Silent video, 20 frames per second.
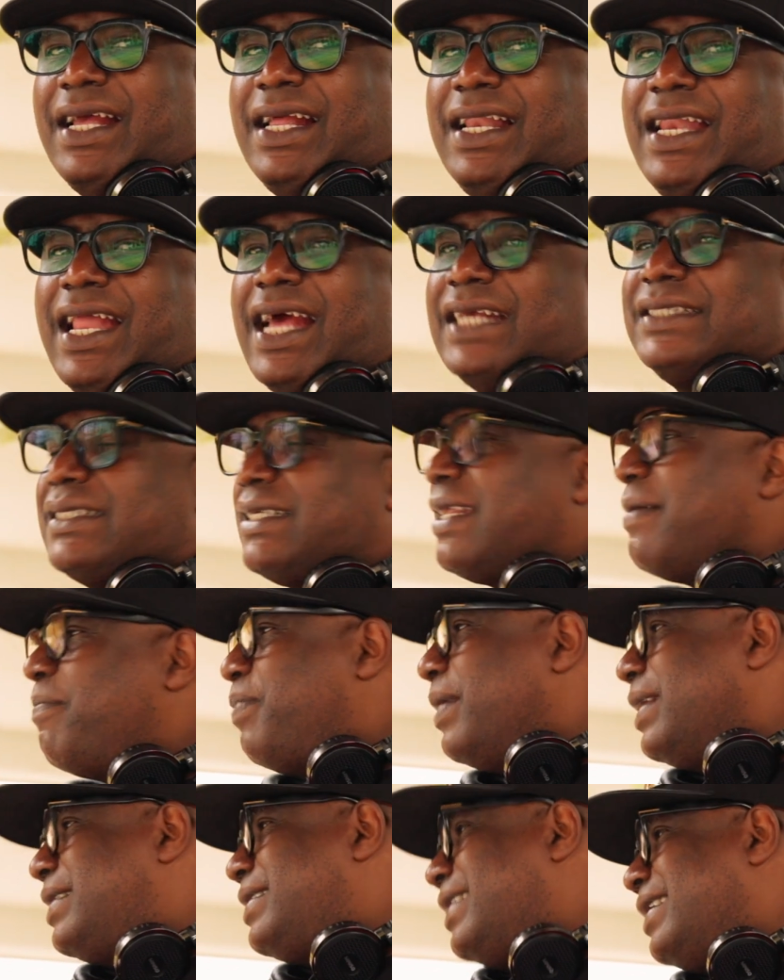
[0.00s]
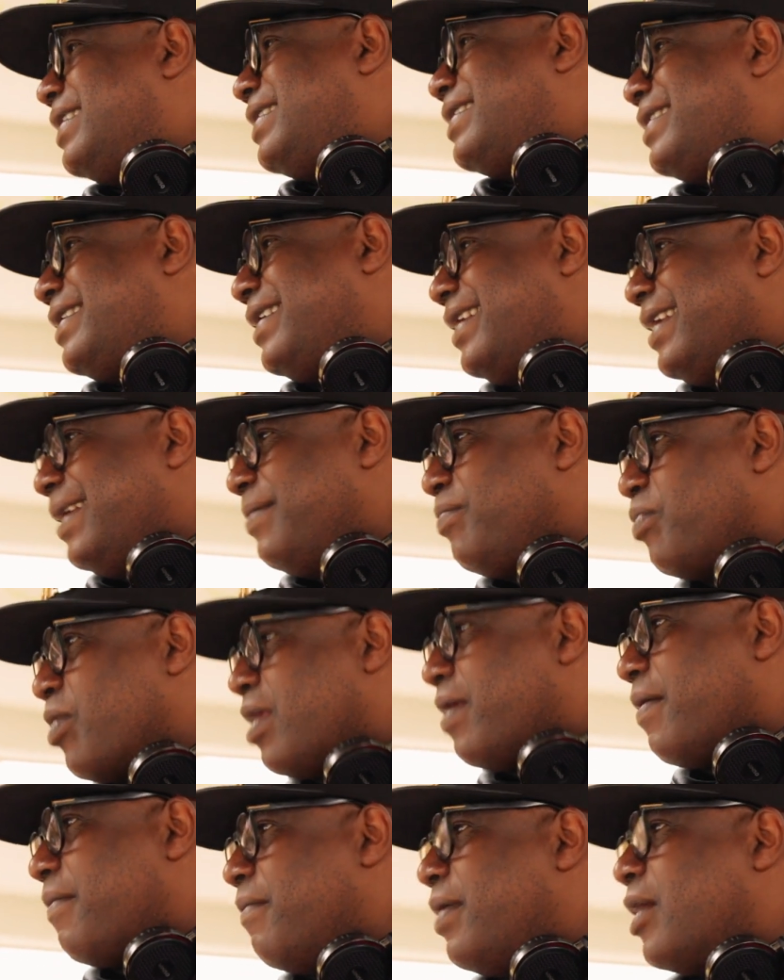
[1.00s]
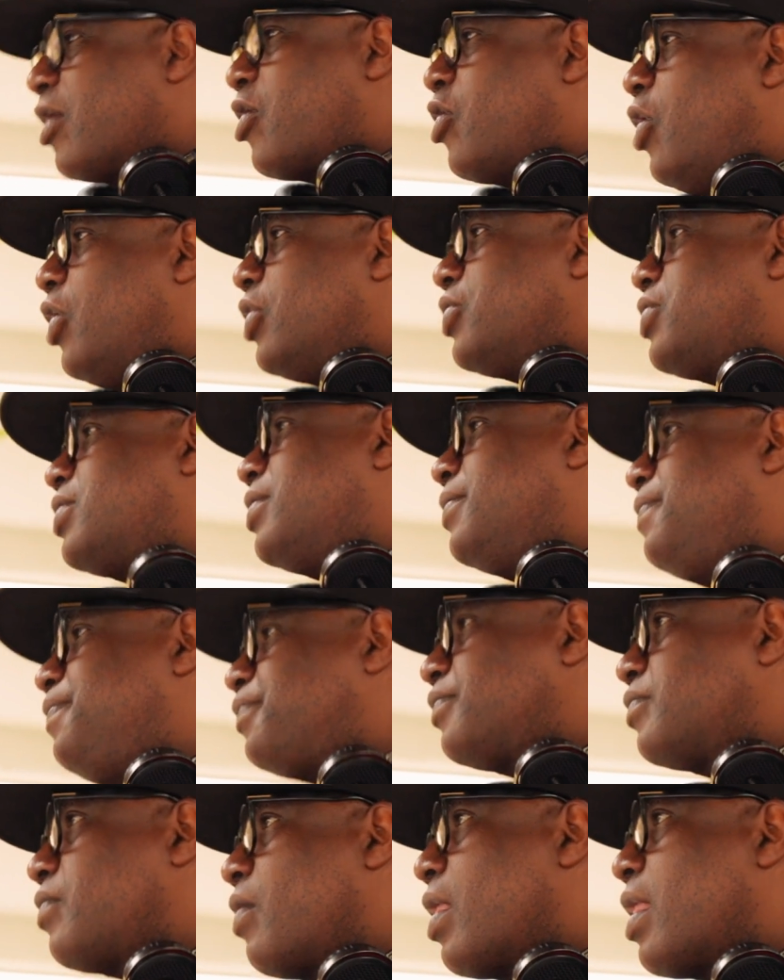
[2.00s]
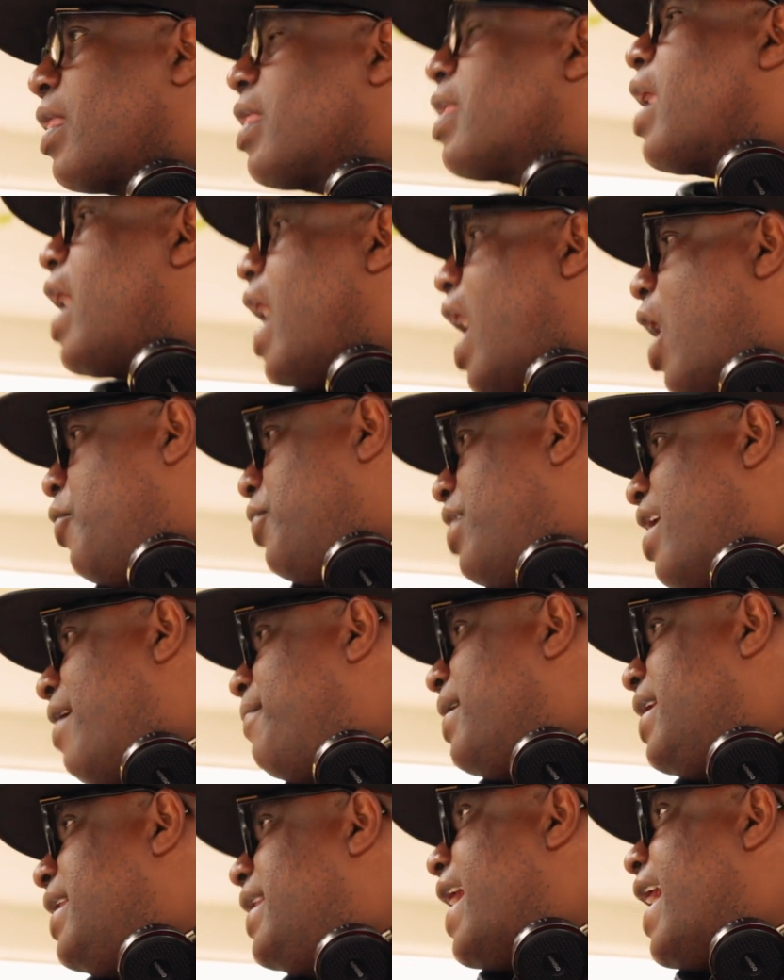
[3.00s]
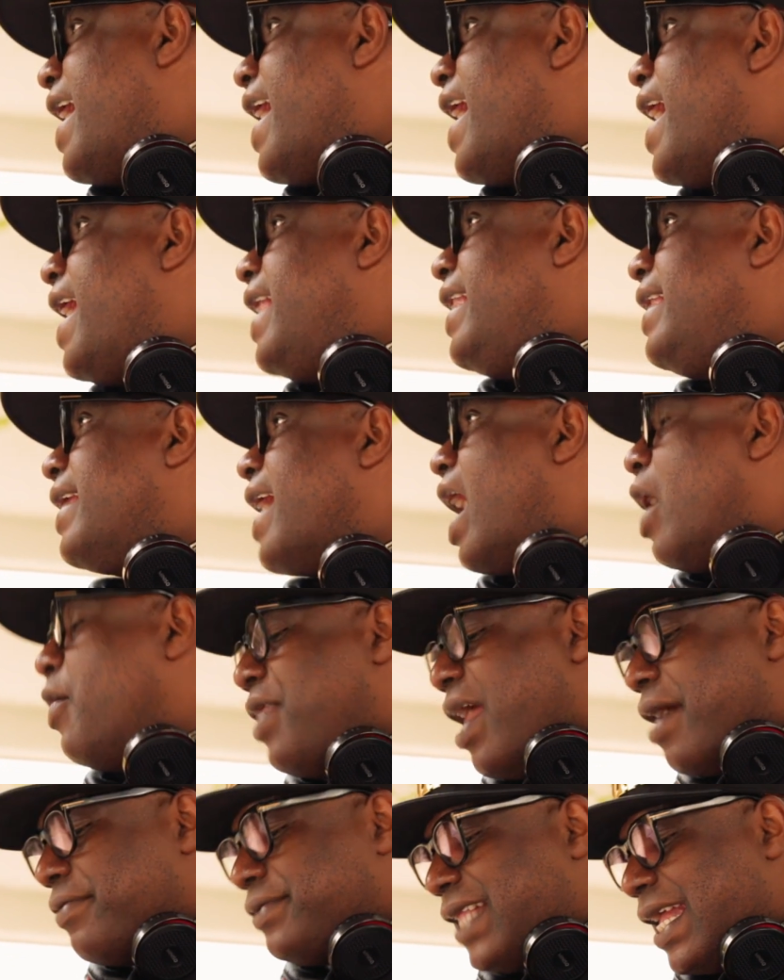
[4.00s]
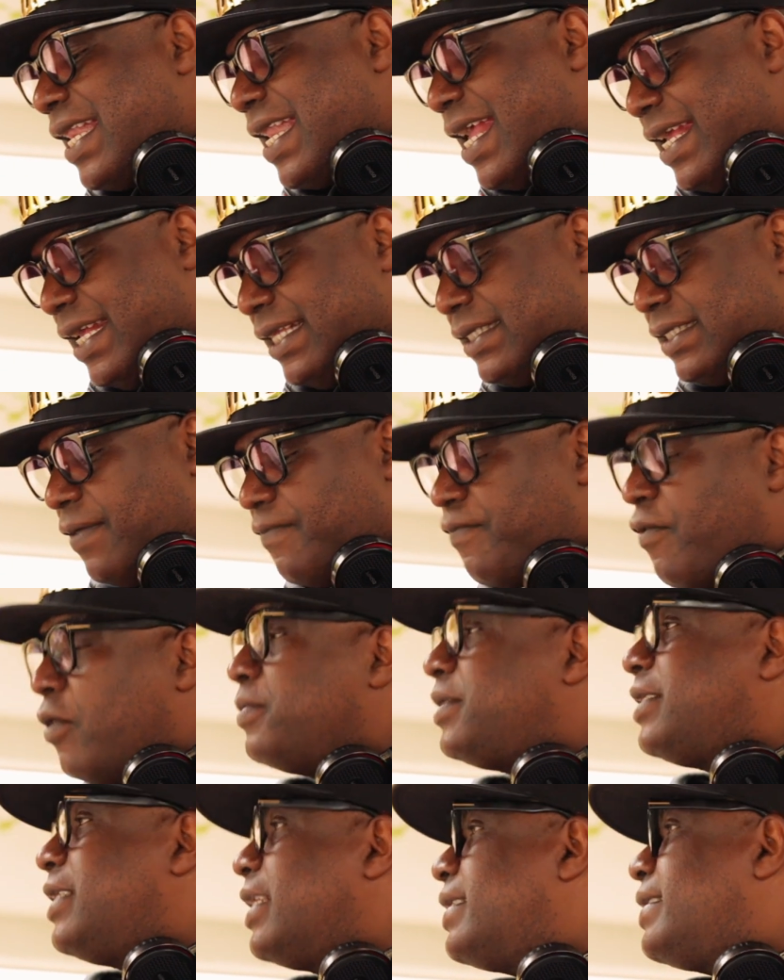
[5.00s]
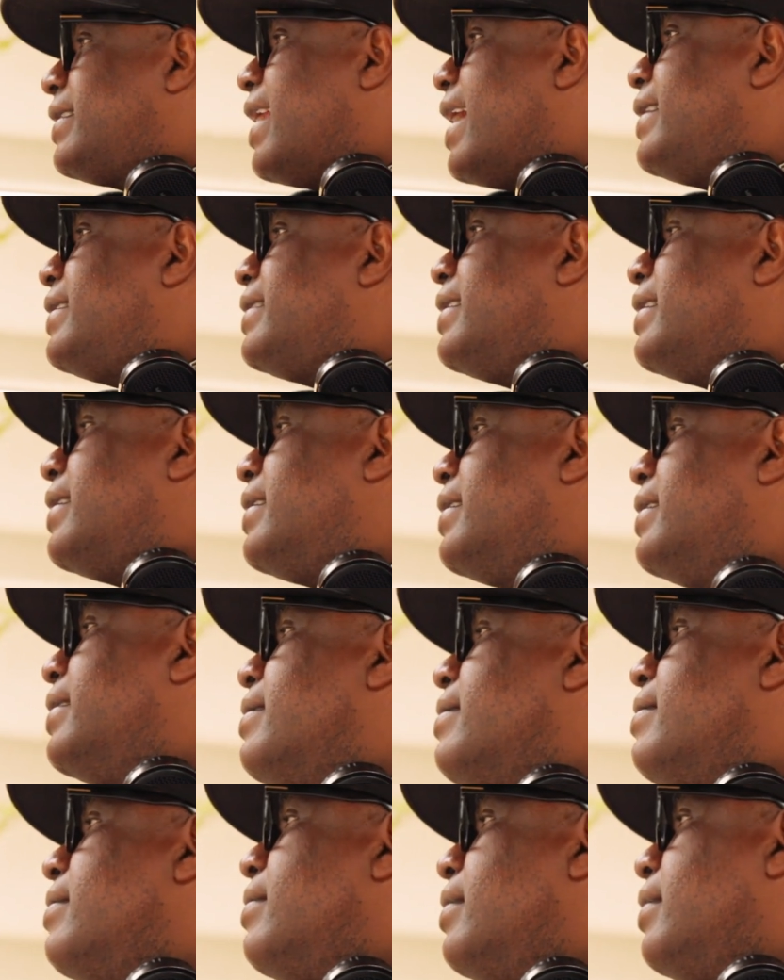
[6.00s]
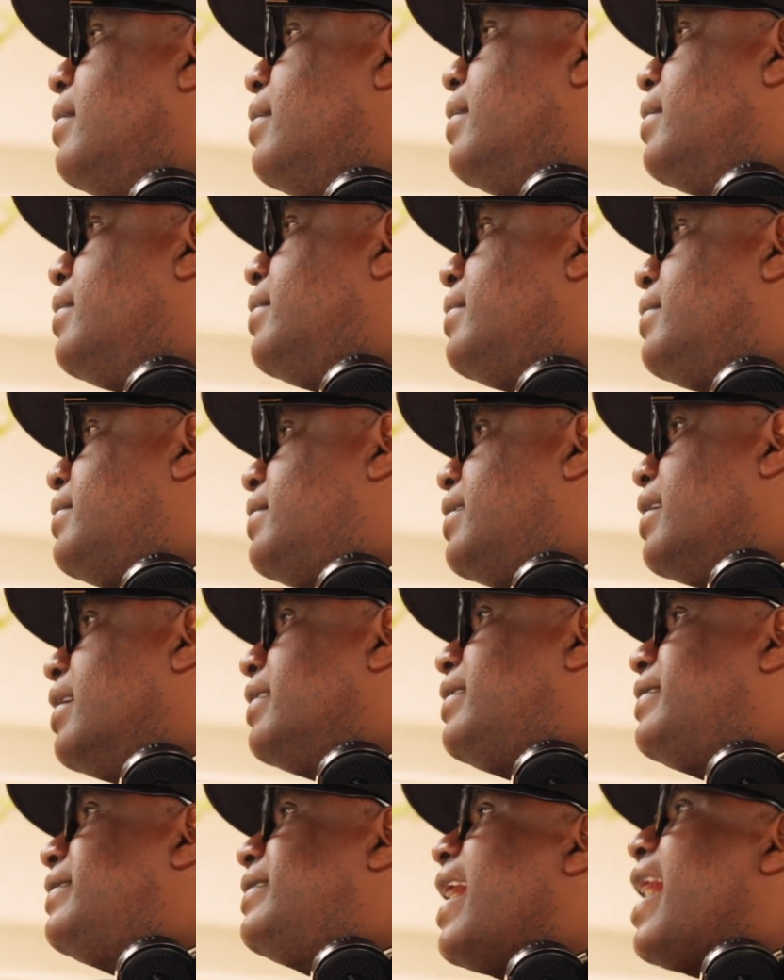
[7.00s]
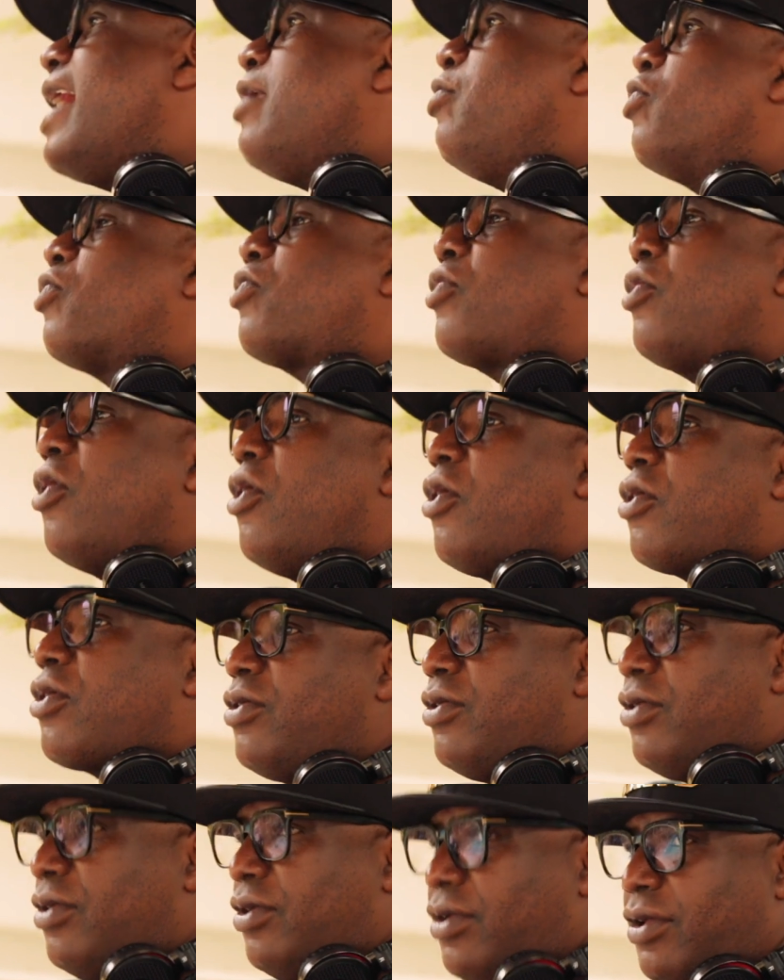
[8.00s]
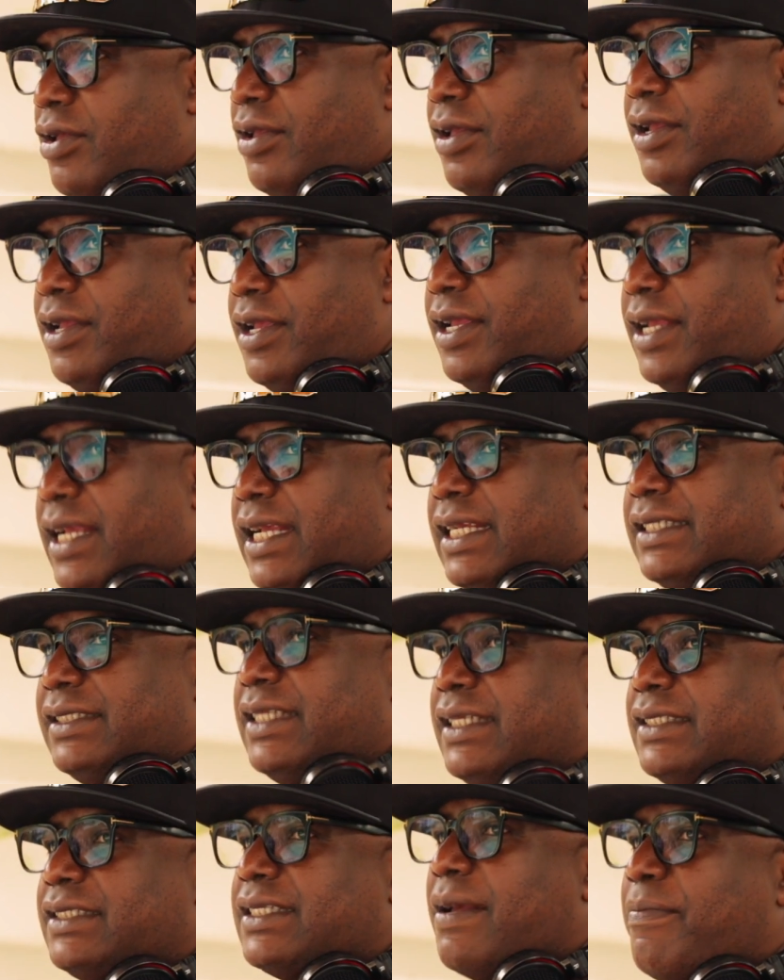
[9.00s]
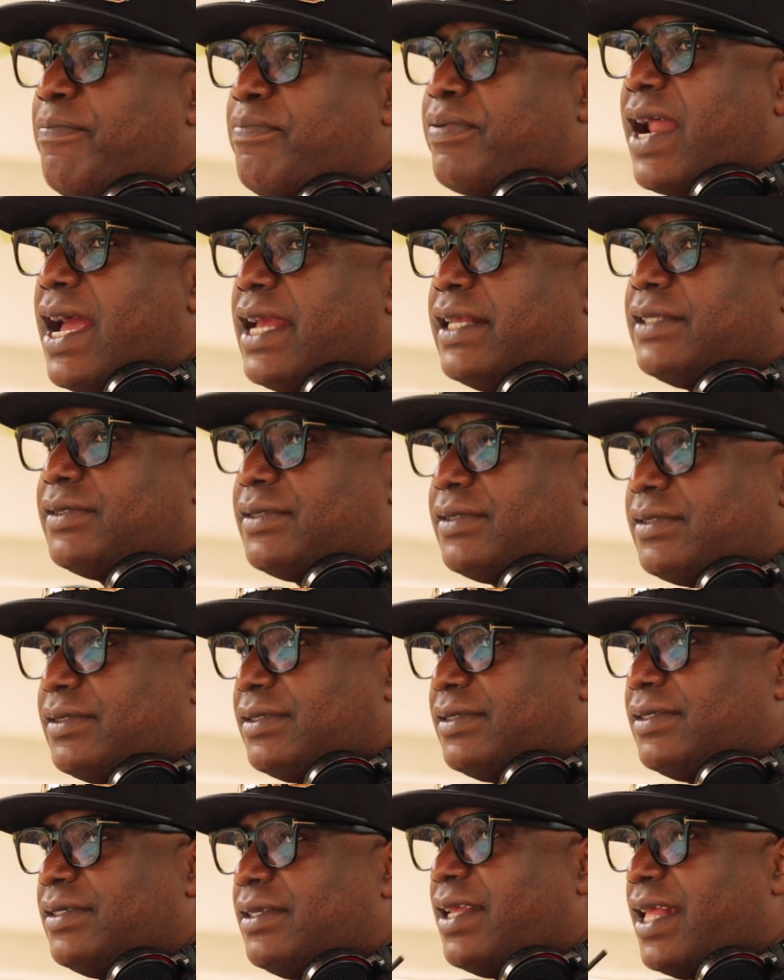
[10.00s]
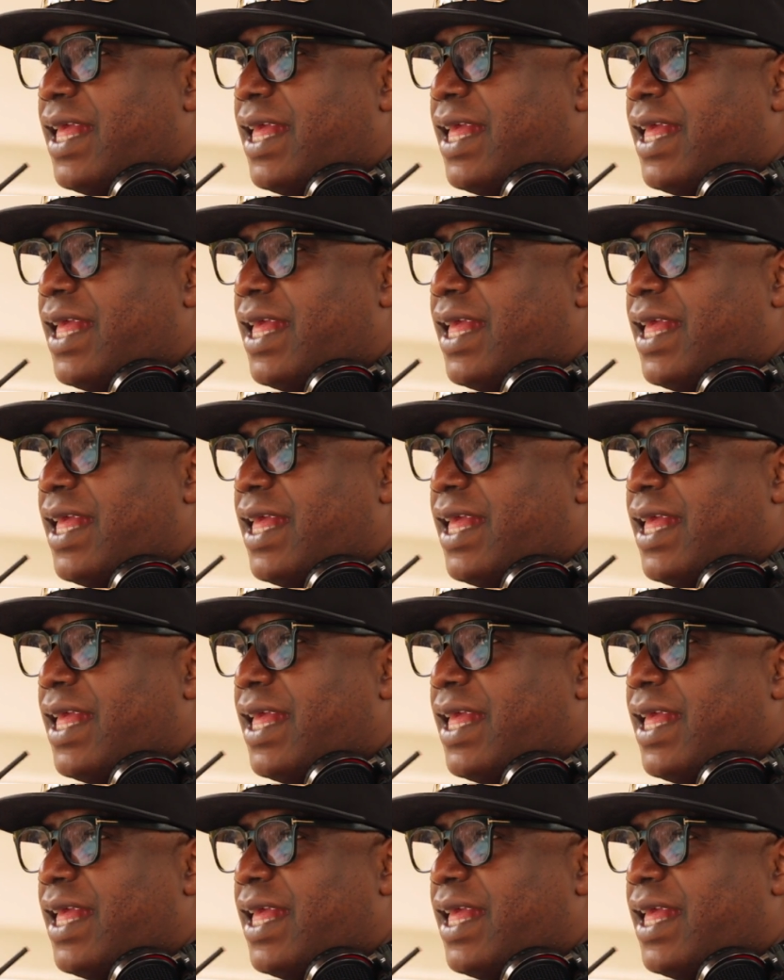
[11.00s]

Let's repeat it. Because I would have been there early. I would have started eating from 6:30 till 10 o'clock. It's the same price.